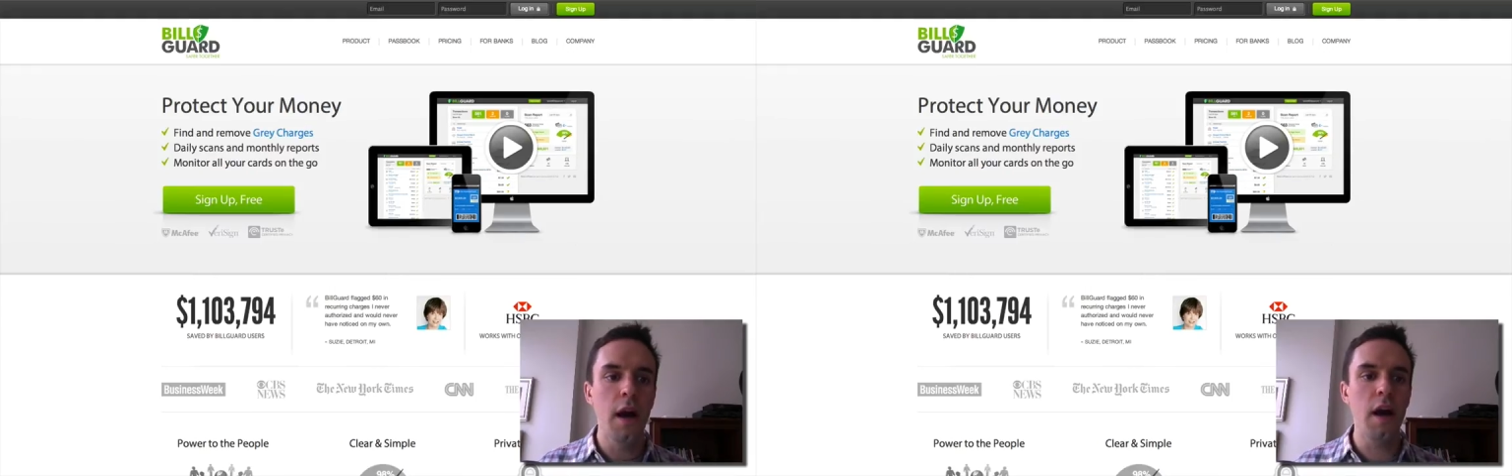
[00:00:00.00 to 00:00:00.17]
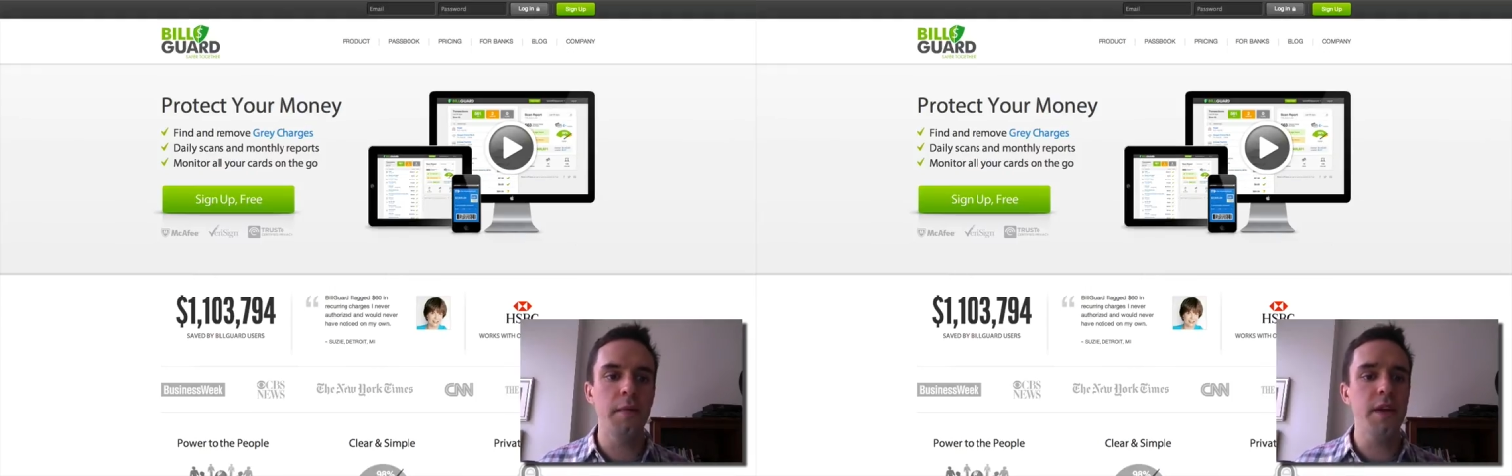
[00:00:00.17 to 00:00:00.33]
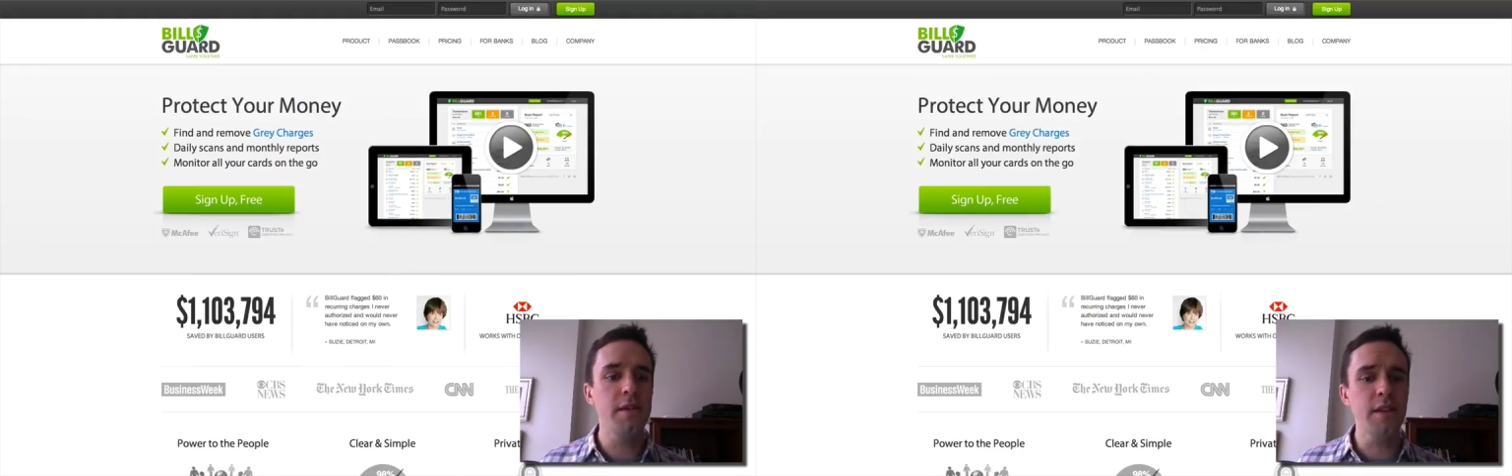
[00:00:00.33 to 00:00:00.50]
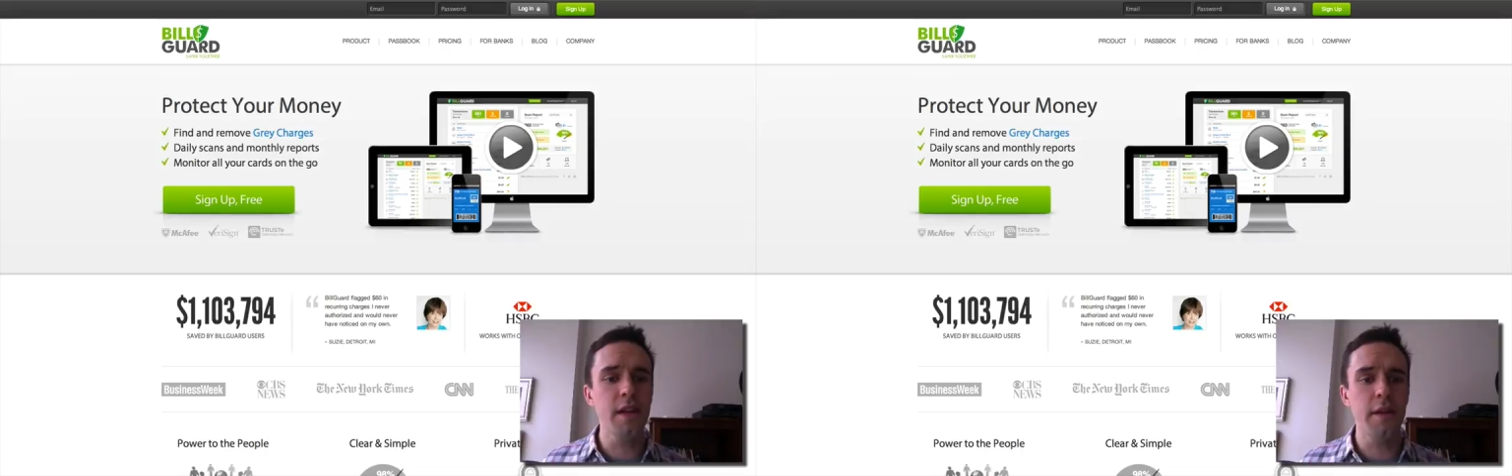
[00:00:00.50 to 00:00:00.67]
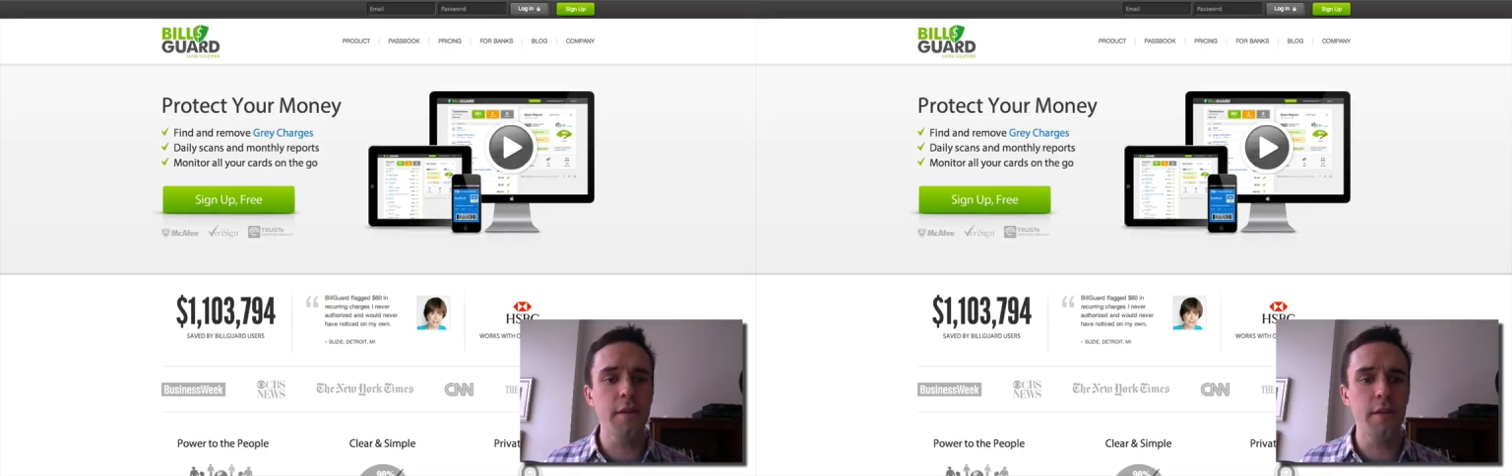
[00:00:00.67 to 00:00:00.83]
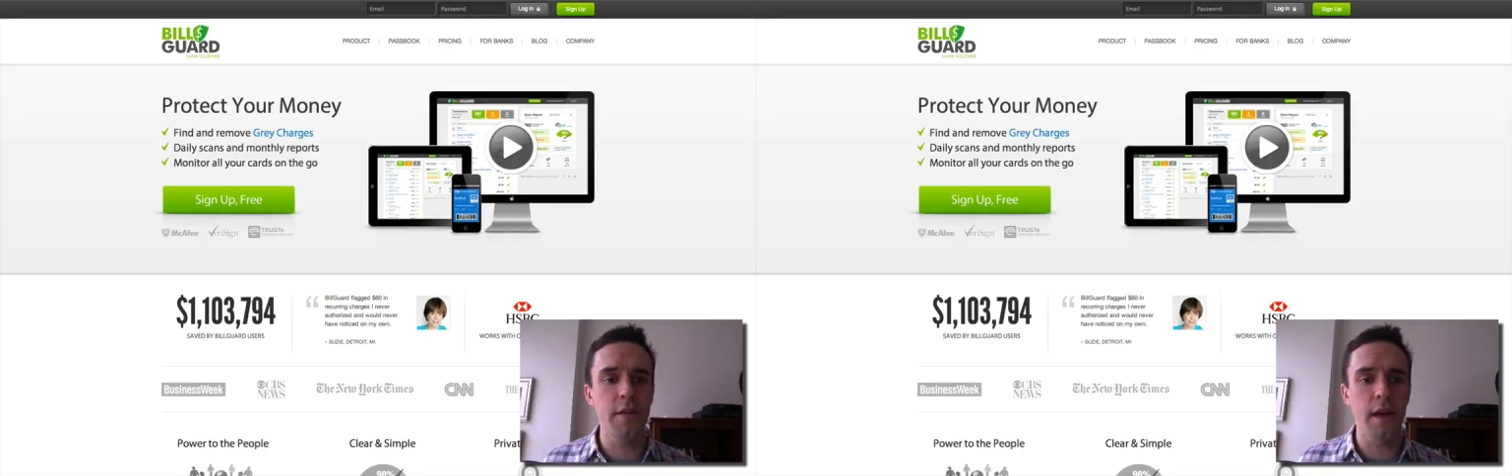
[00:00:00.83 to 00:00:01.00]
Here's
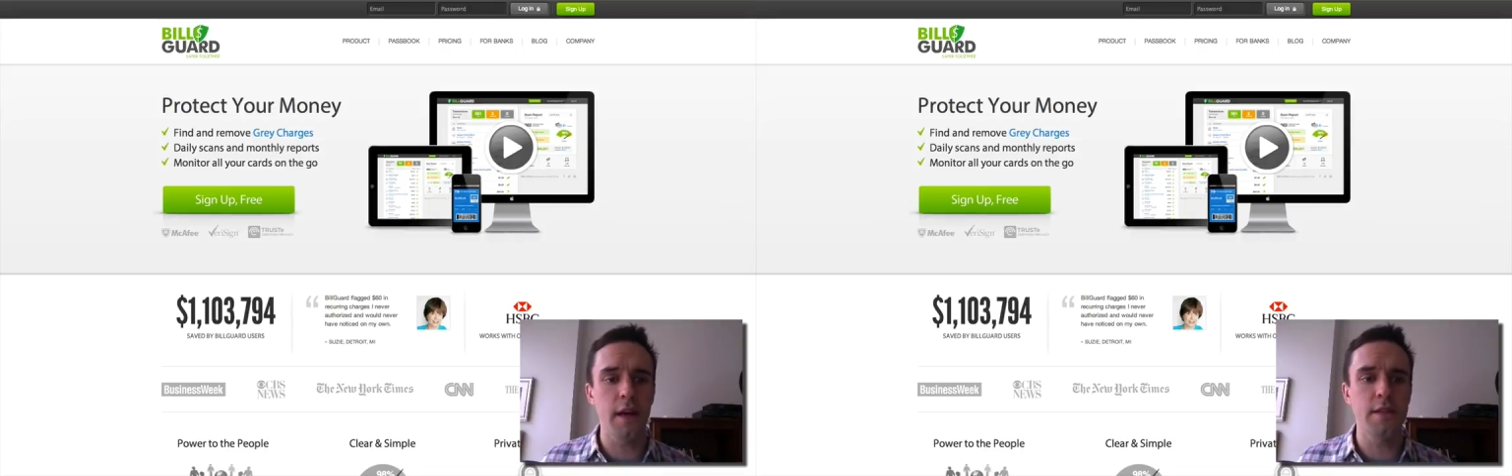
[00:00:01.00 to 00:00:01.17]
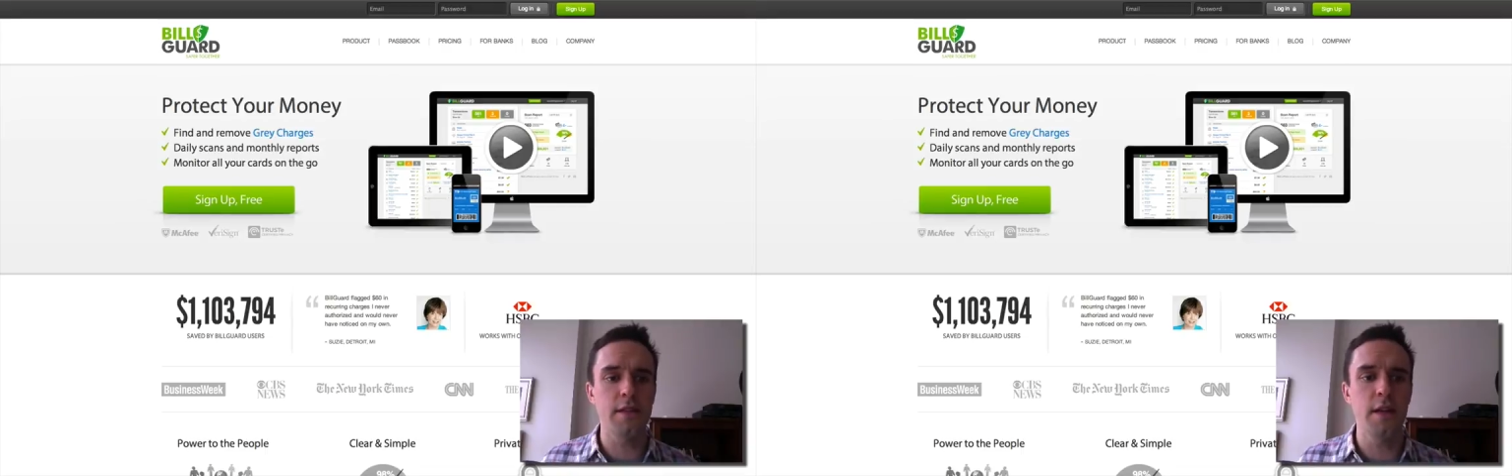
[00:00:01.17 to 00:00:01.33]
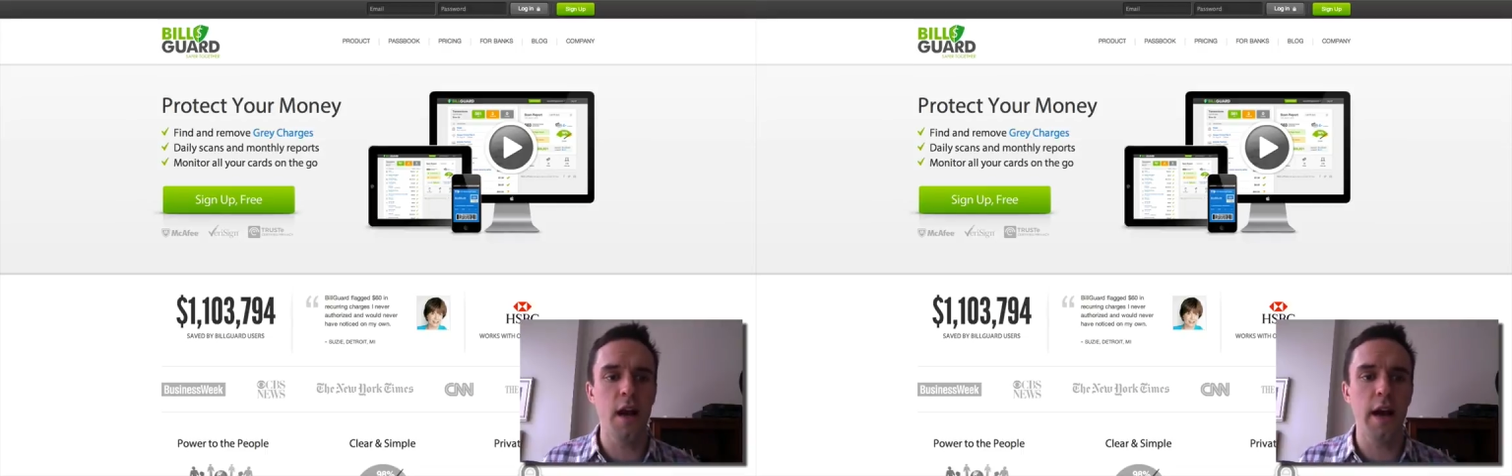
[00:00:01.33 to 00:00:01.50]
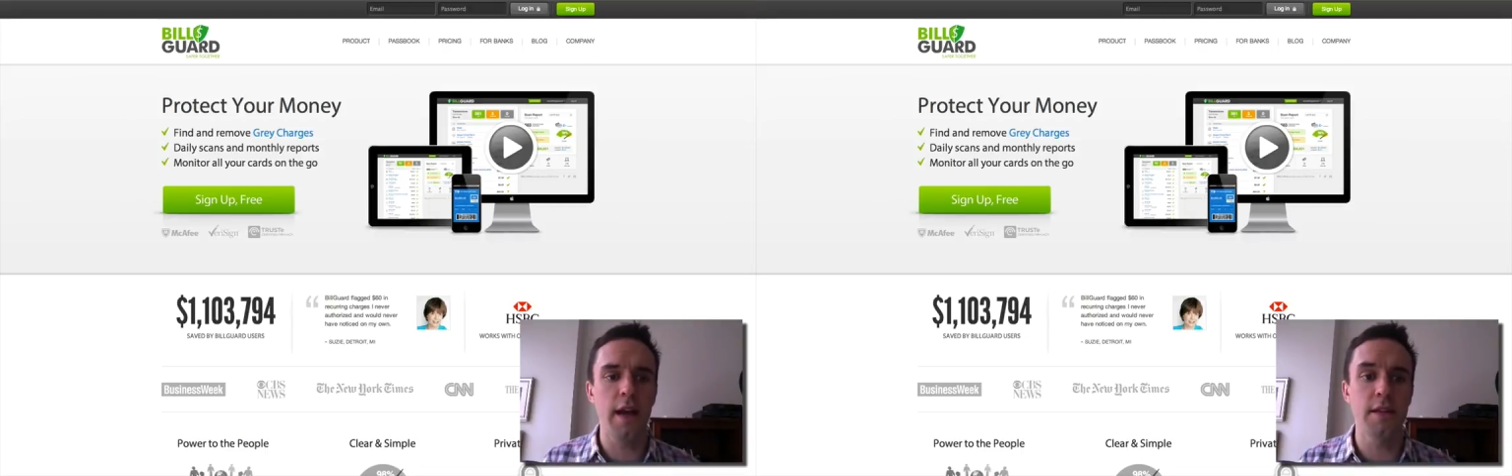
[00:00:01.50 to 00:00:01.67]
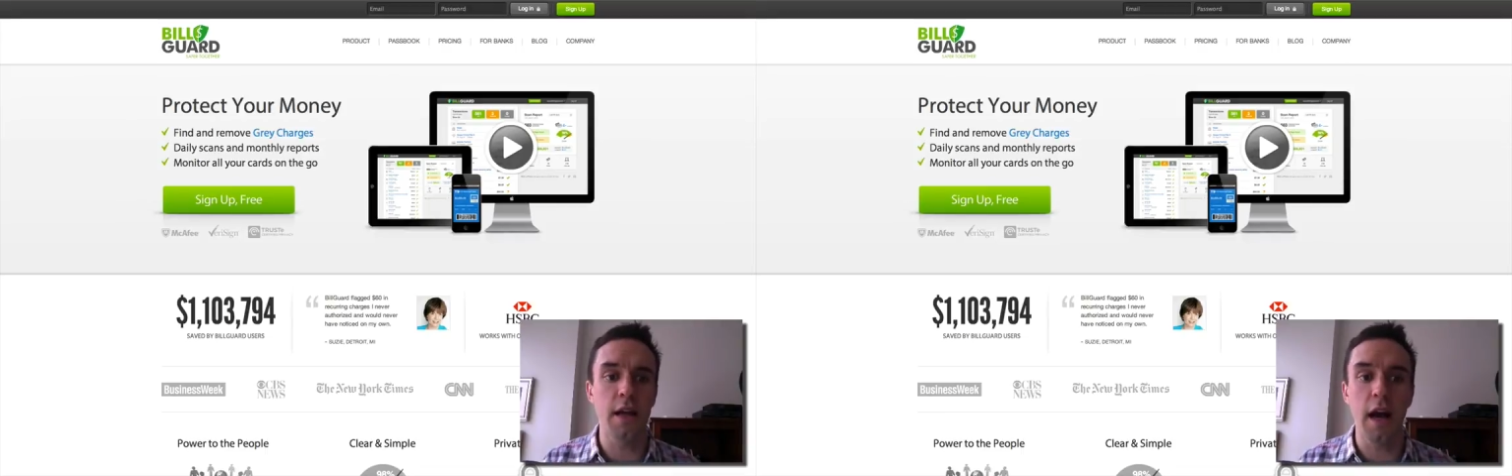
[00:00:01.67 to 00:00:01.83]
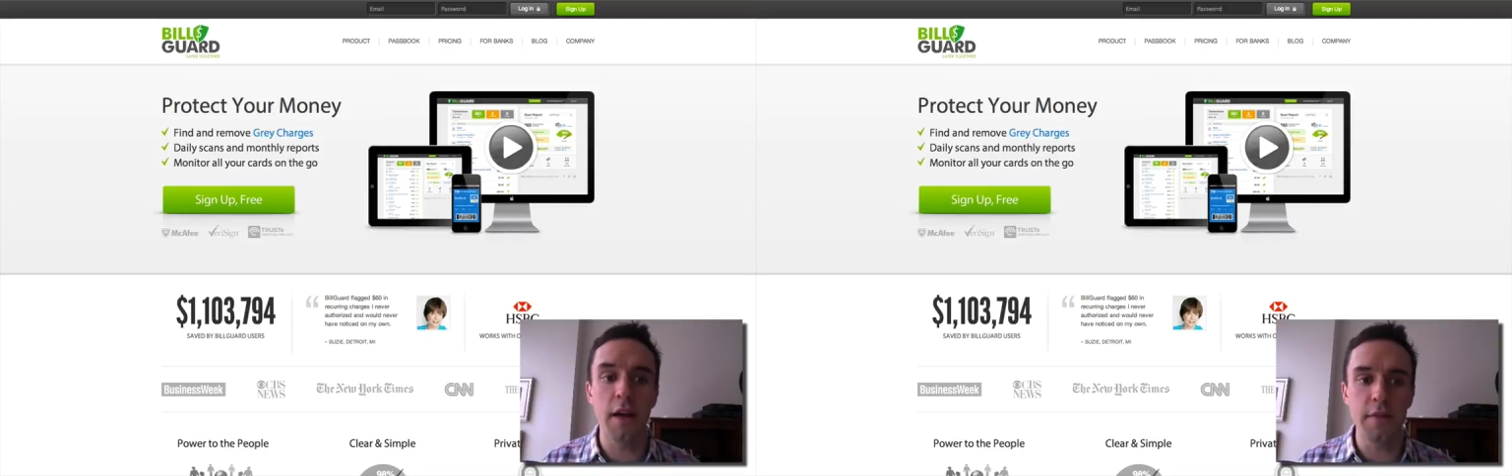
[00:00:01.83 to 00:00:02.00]
another thing. It's not as
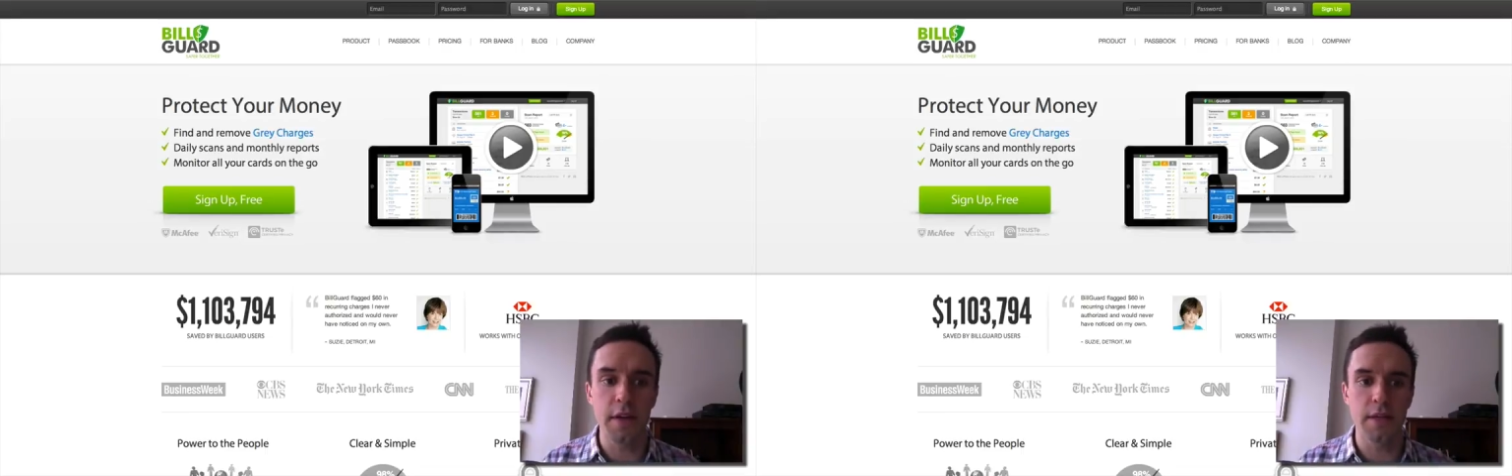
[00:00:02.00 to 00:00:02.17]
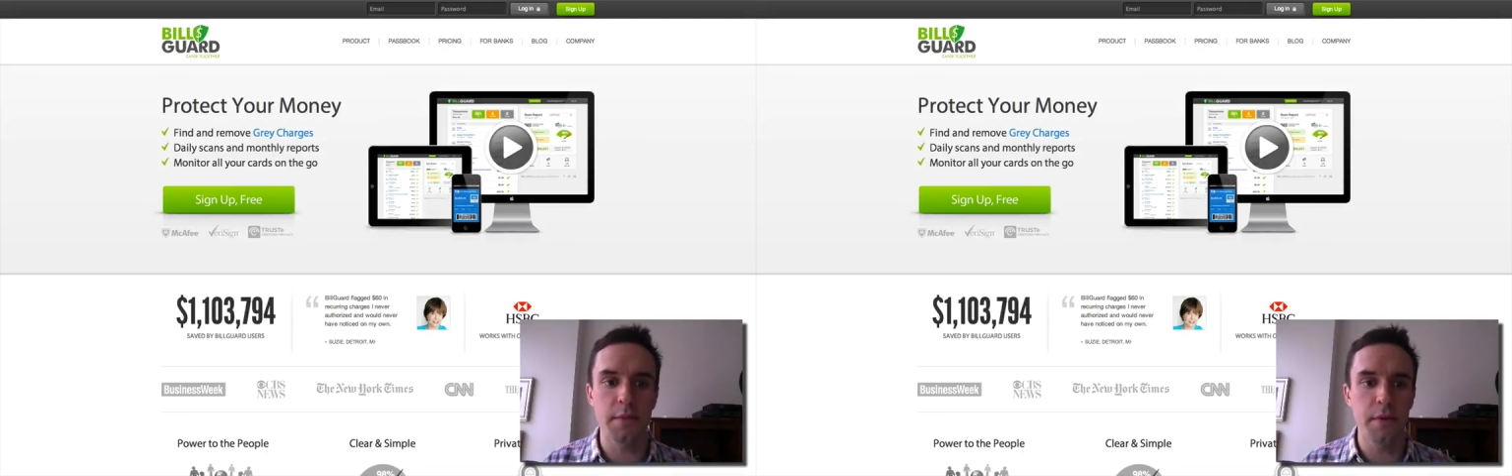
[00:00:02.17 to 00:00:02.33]
obvious,